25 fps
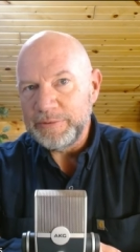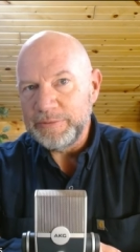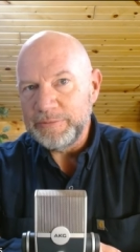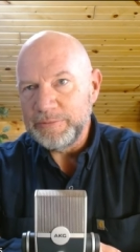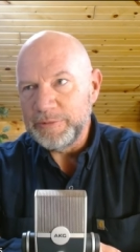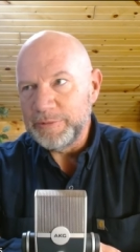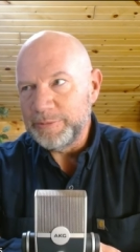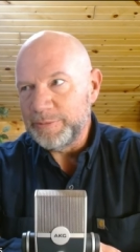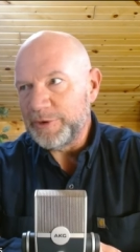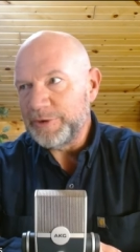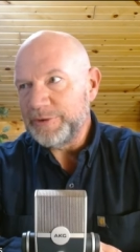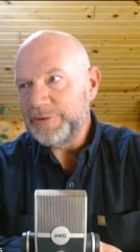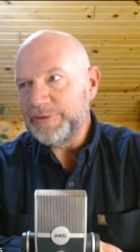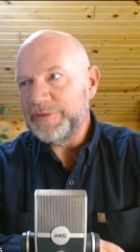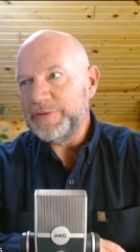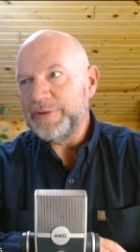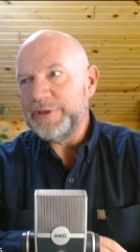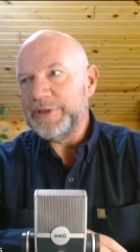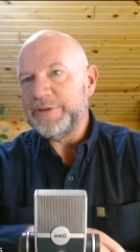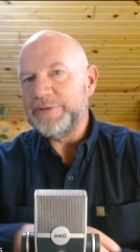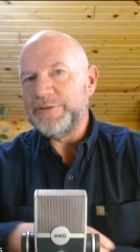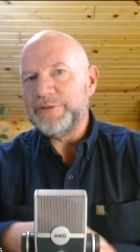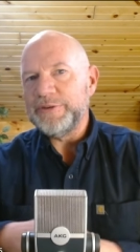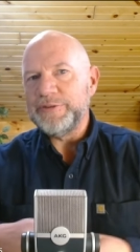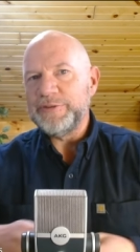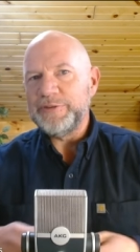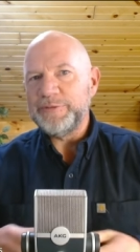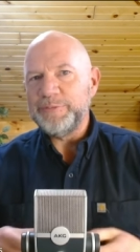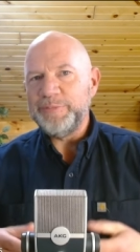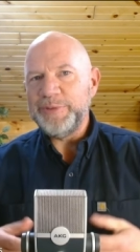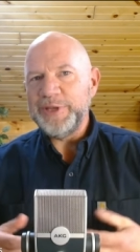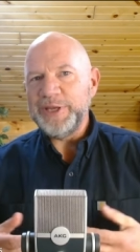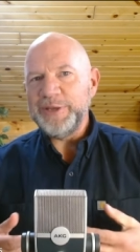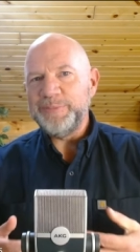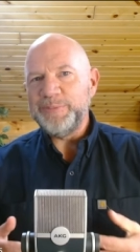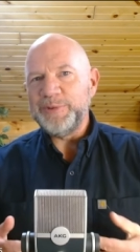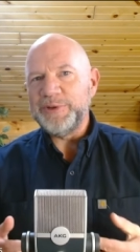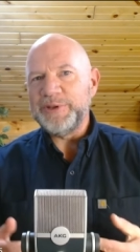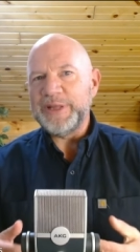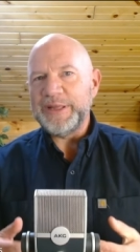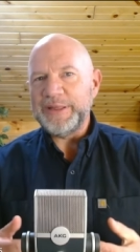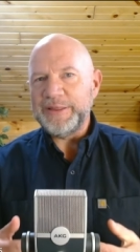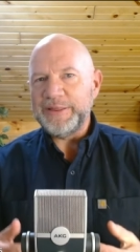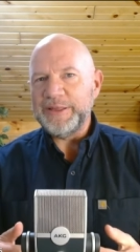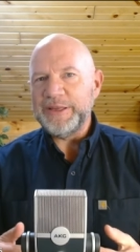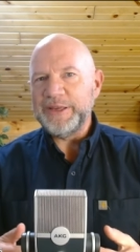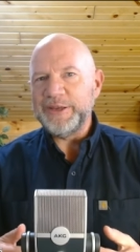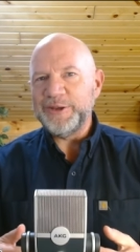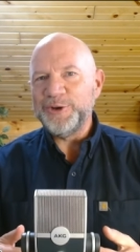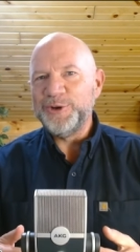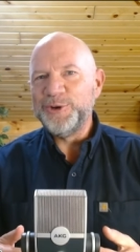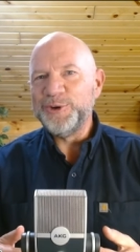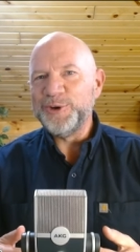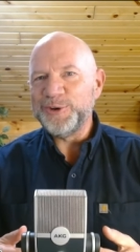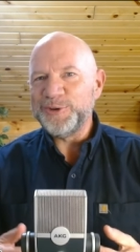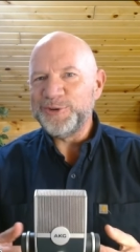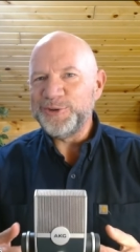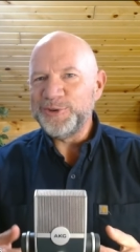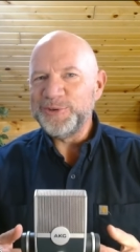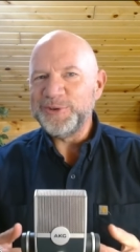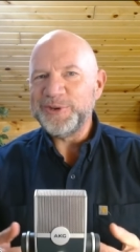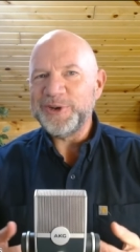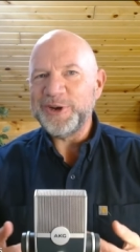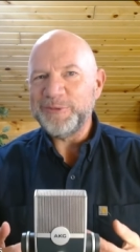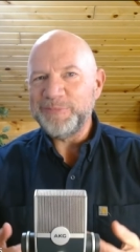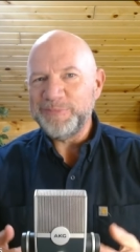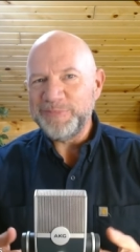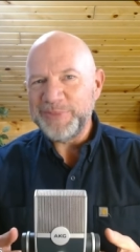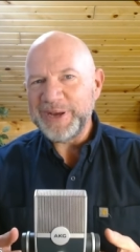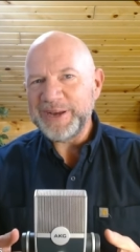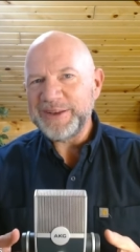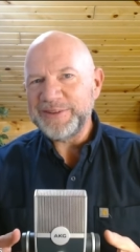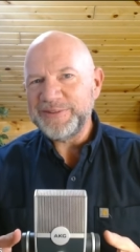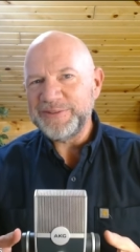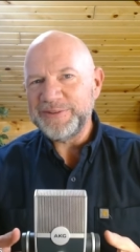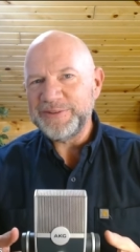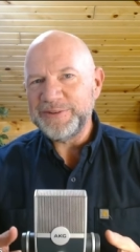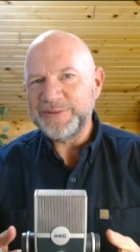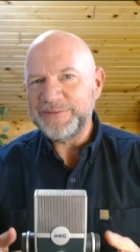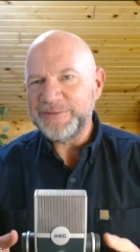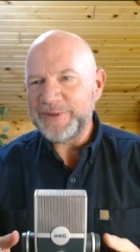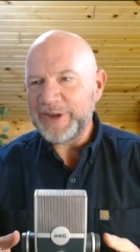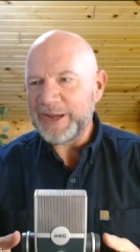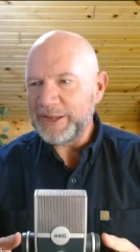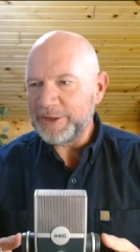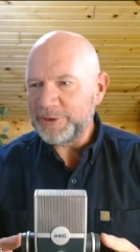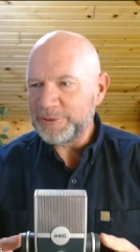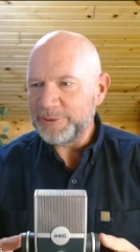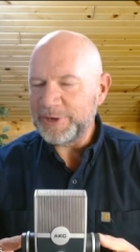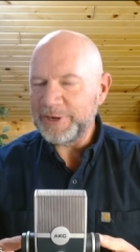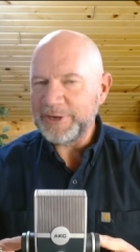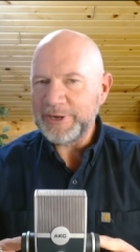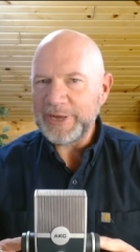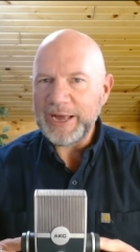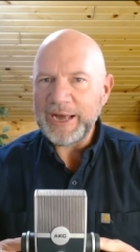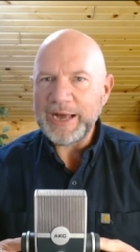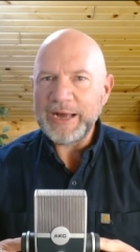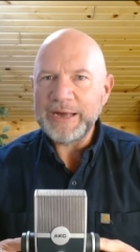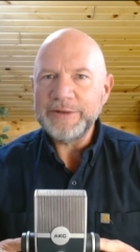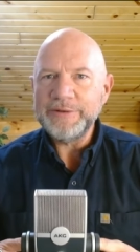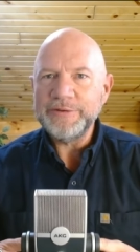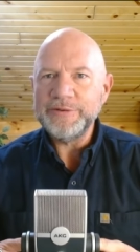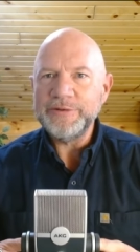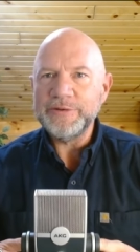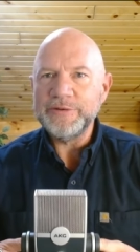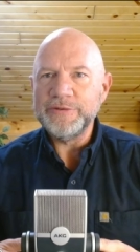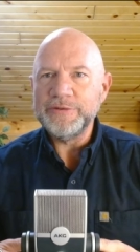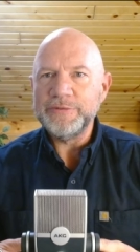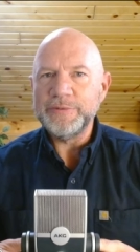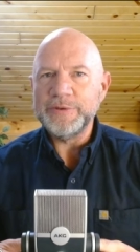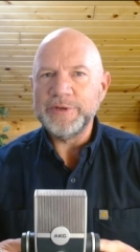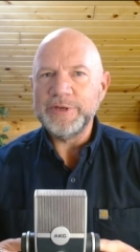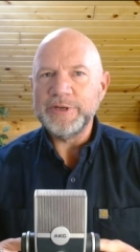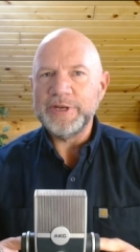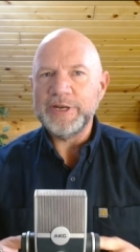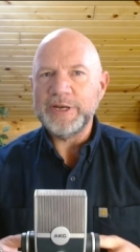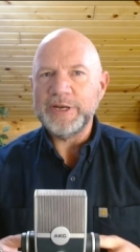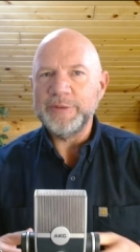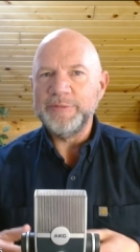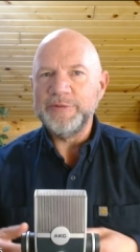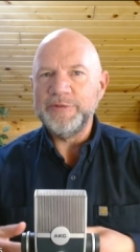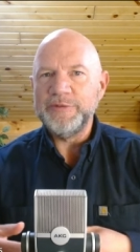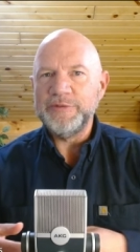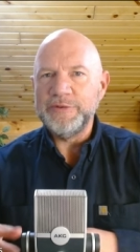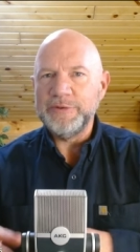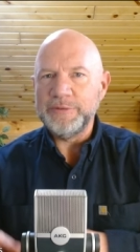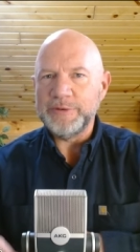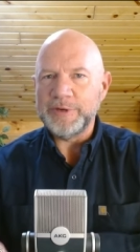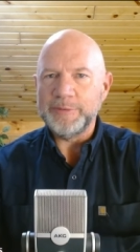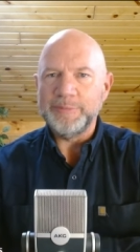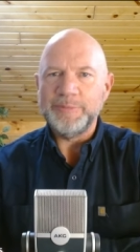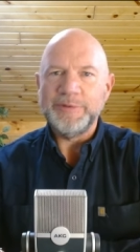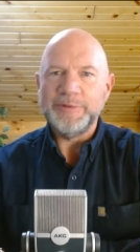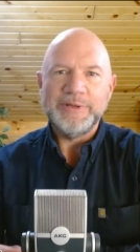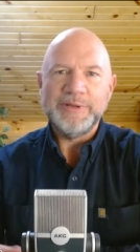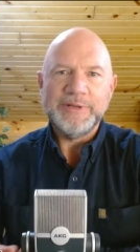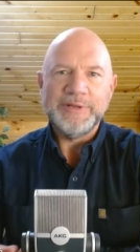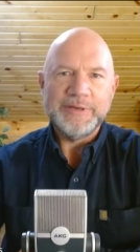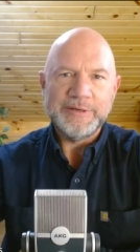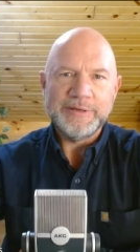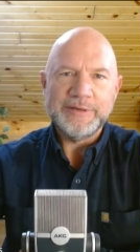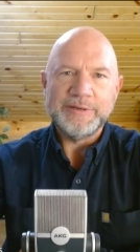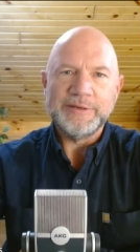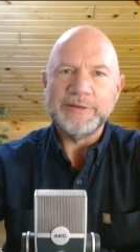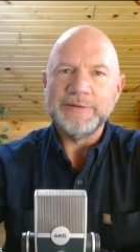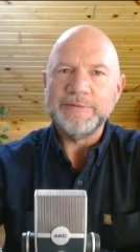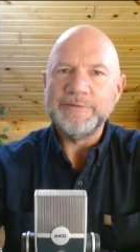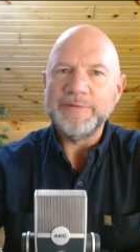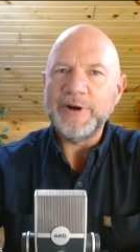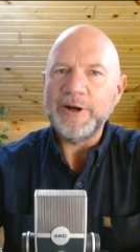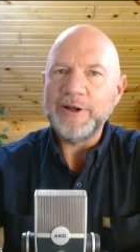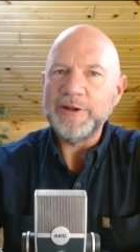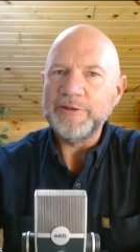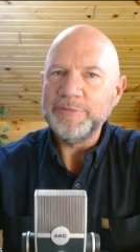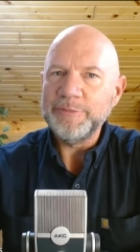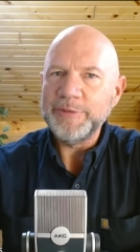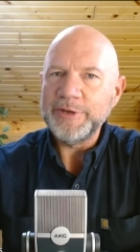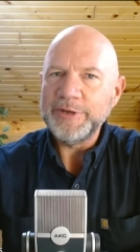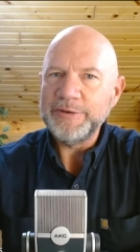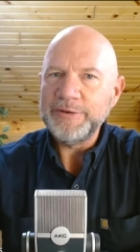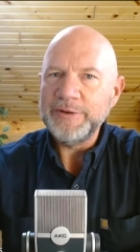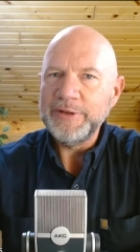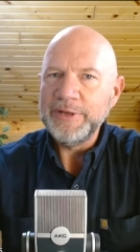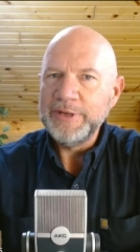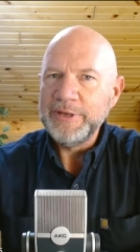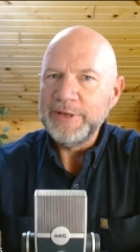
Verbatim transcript: we're mostly just people, I think, who are doing our best to follow our conscience when it comes to our political involvement.